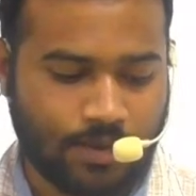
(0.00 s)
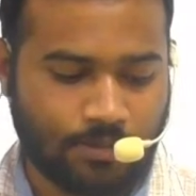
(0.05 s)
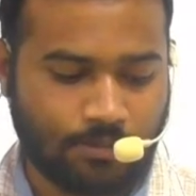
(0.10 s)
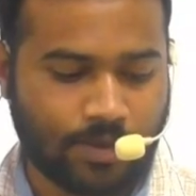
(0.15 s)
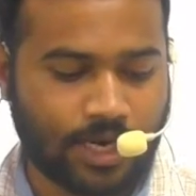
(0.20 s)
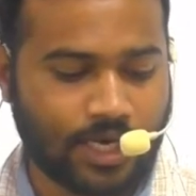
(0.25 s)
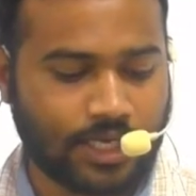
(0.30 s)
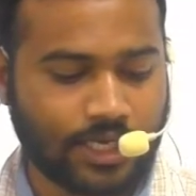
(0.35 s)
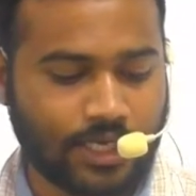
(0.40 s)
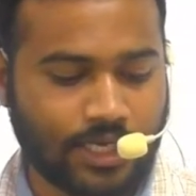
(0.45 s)

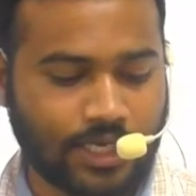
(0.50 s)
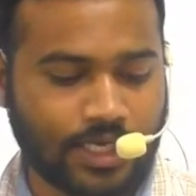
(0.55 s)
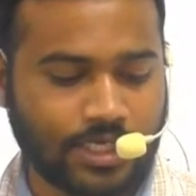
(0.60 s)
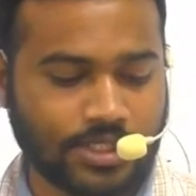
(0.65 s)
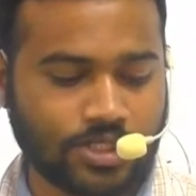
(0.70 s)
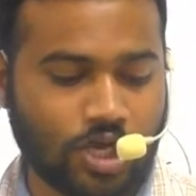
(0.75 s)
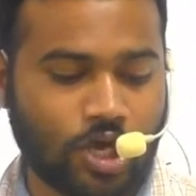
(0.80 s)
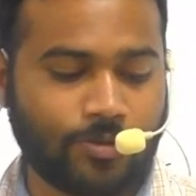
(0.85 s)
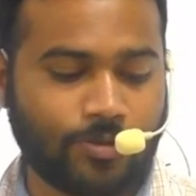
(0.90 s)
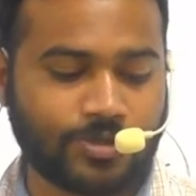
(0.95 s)
But here
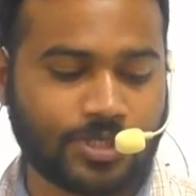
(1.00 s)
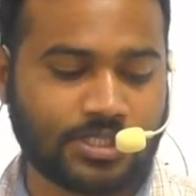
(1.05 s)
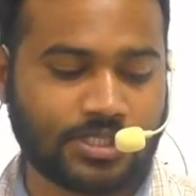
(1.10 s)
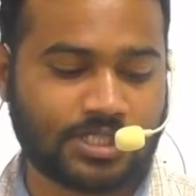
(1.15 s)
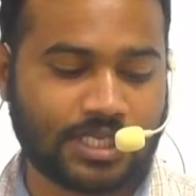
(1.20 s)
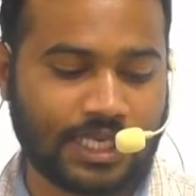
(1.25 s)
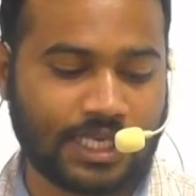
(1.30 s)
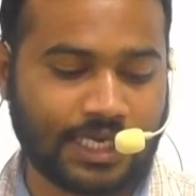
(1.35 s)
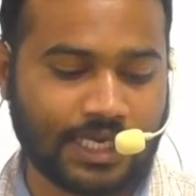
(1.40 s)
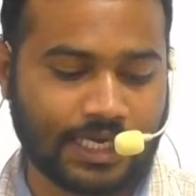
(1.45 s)
is the
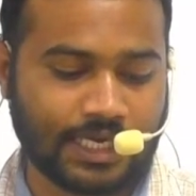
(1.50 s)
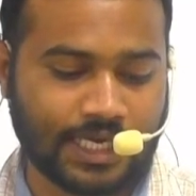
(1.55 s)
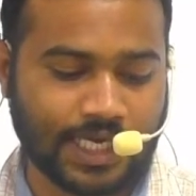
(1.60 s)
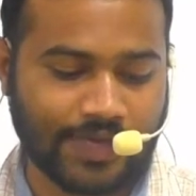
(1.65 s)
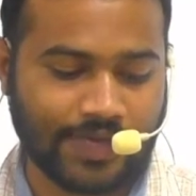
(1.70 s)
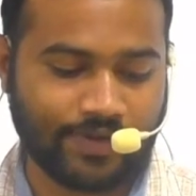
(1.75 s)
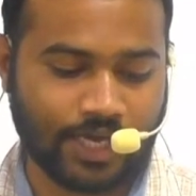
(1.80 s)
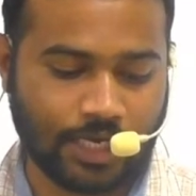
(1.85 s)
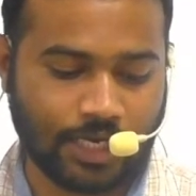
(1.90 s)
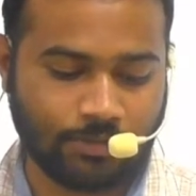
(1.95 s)
options: legal right
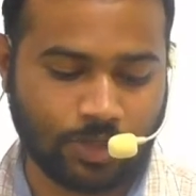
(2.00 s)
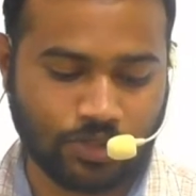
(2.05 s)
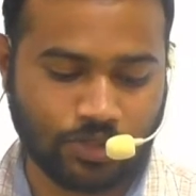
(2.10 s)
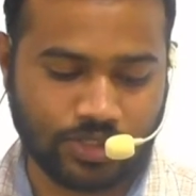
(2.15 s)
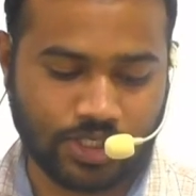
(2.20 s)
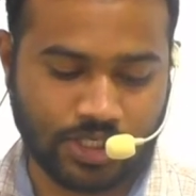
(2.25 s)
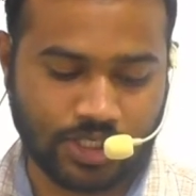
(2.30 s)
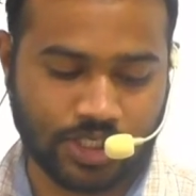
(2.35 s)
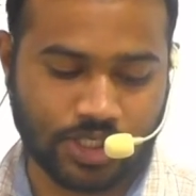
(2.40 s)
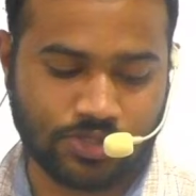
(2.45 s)
available to
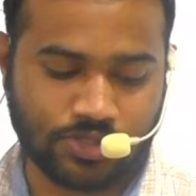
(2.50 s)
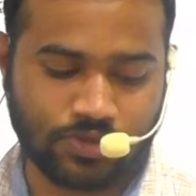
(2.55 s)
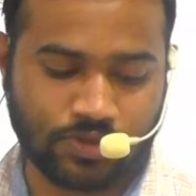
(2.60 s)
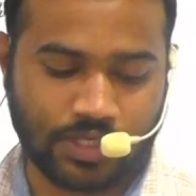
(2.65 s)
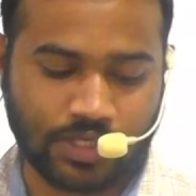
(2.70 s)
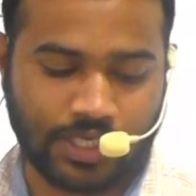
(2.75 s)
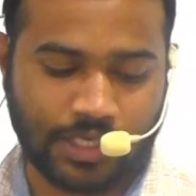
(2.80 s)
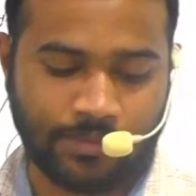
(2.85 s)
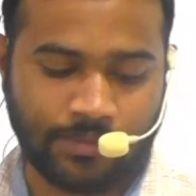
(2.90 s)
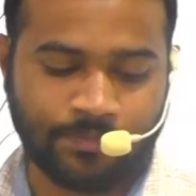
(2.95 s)
citizens
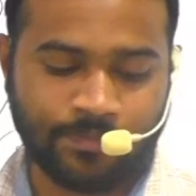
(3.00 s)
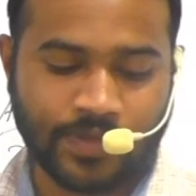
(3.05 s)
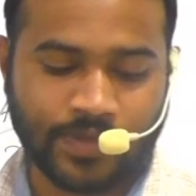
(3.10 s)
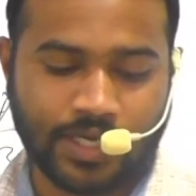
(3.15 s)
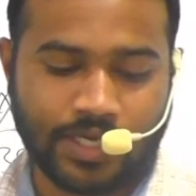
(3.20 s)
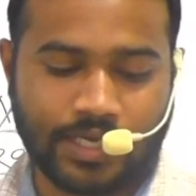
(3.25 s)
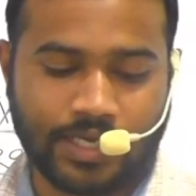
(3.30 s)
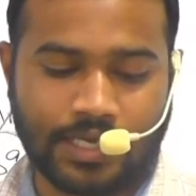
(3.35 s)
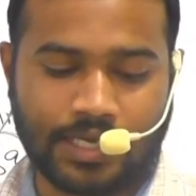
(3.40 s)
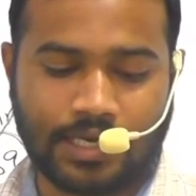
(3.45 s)
only,
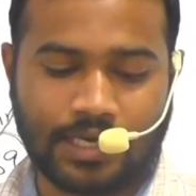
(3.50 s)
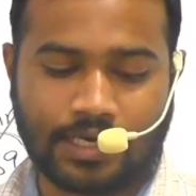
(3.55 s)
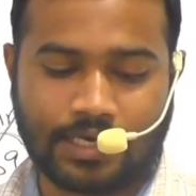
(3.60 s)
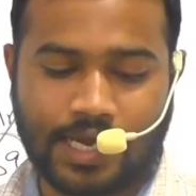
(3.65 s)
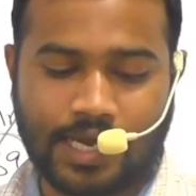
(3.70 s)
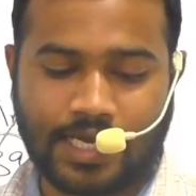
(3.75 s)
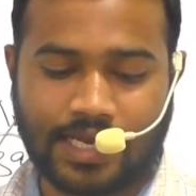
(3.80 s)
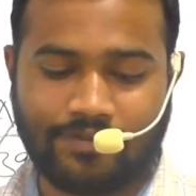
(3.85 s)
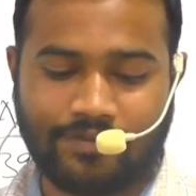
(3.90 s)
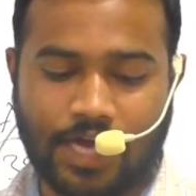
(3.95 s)
legal
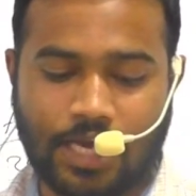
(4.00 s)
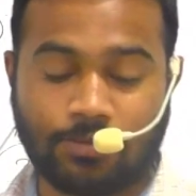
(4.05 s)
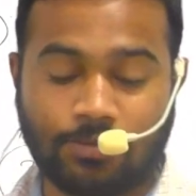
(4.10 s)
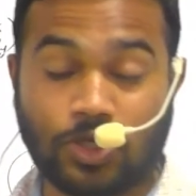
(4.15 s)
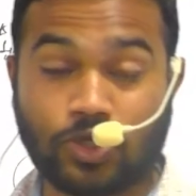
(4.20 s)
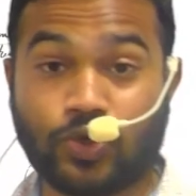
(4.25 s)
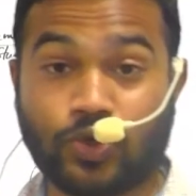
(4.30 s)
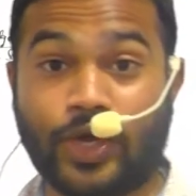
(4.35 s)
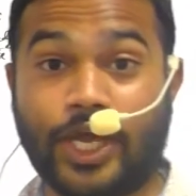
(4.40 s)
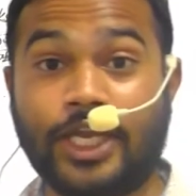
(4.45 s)
right
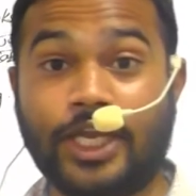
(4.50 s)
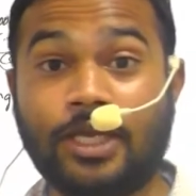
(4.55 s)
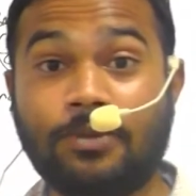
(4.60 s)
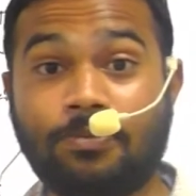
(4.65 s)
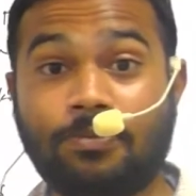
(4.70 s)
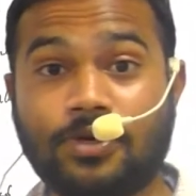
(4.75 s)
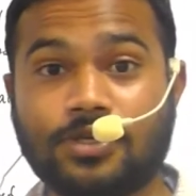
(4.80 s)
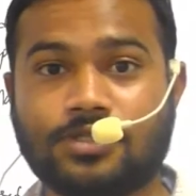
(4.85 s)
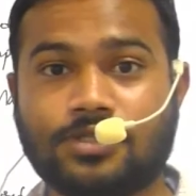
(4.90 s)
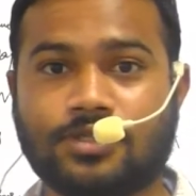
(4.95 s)
available to any
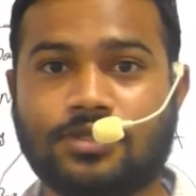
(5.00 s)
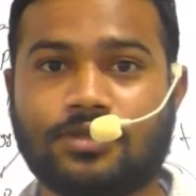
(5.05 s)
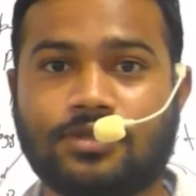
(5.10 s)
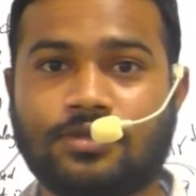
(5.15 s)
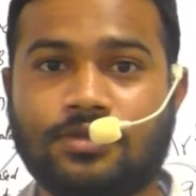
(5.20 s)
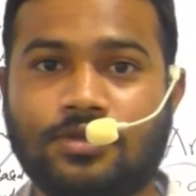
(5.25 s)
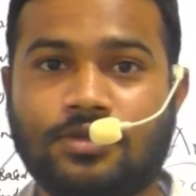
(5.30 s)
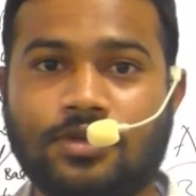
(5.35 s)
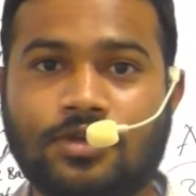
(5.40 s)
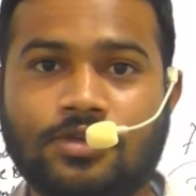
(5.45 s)

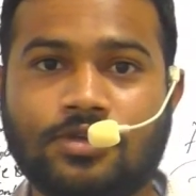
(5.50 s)
person.